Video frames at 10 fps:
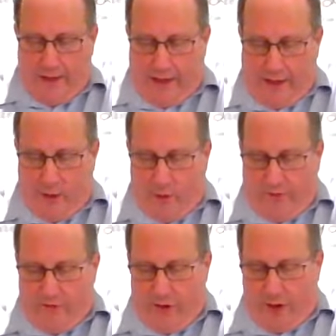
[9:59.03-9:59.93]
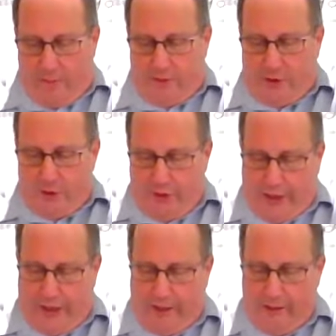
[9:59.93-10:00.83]
and you have come to
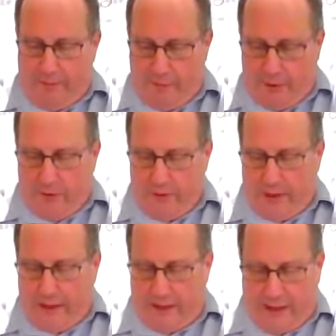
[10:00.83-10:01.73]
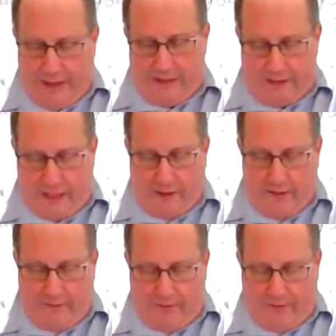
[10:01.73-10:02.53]
need milk and not solid